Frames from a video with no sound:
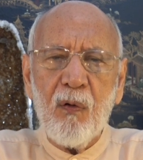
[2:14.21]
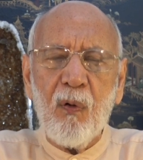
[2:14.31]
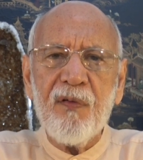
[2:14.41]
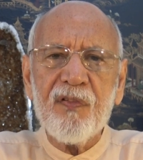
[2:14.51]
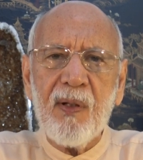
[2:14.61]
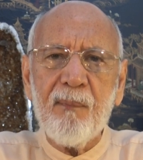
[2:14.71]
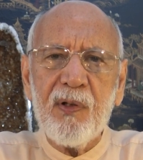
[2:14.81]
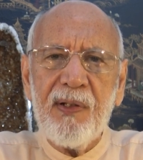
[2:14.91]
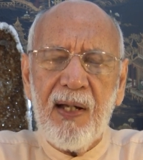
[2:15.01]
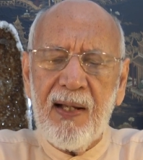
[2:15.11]
or if
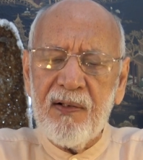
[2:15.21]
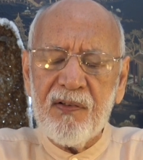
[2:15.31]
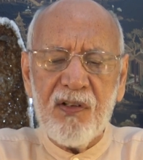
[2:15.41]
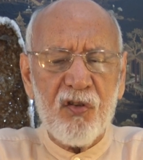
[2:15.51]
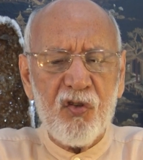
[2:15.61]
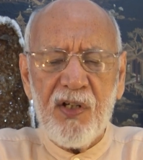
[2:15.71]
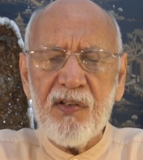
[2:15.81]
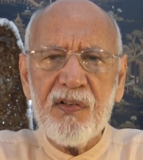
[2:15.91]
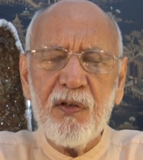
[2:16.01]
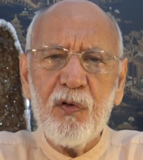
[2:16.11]
somebody else is
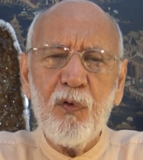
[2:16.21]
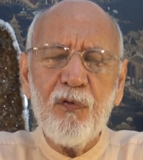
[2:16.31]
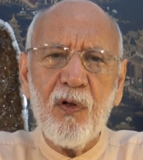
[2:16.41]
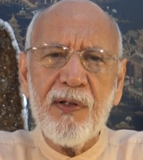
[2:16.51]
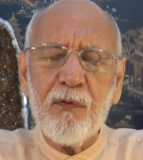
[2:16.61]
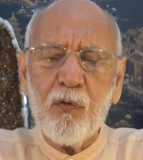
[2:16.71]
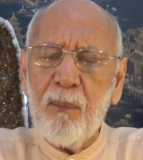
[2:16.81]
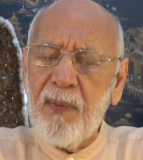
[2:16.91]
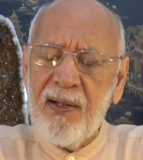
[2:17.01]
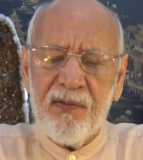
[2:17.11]
chasing you for that
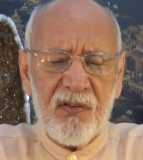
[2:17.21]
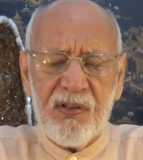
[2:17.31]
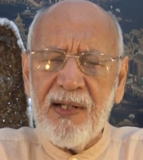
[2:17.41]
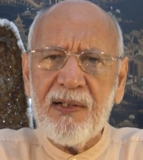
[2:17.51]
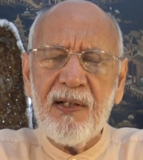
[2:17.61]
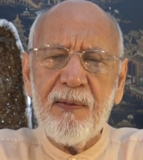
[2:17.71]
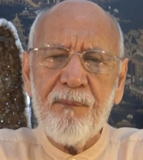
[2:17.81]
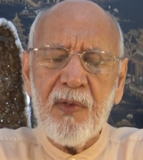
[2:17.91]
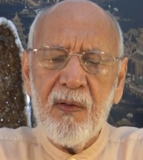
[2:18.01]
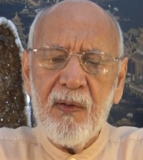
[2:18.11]
romance, take it.